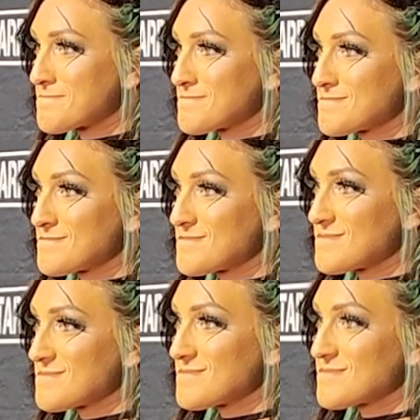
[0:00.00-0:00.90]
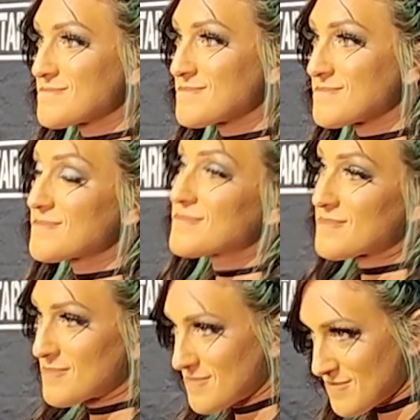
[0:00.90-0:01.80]
cementing your title reign
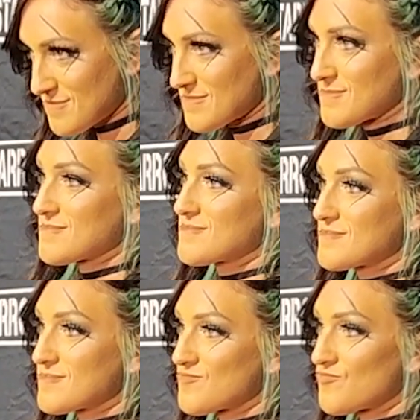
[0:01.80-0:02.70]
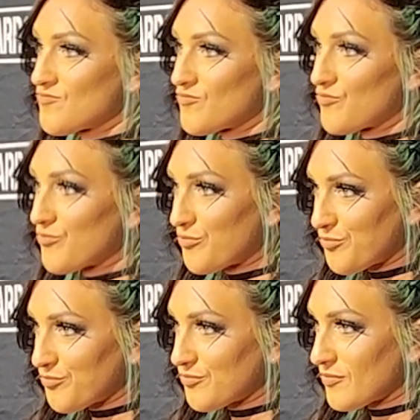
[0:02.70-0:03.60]
and what you want to have as a
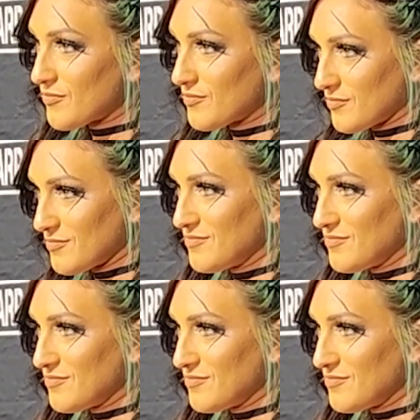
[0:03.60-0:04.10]
TBS champion.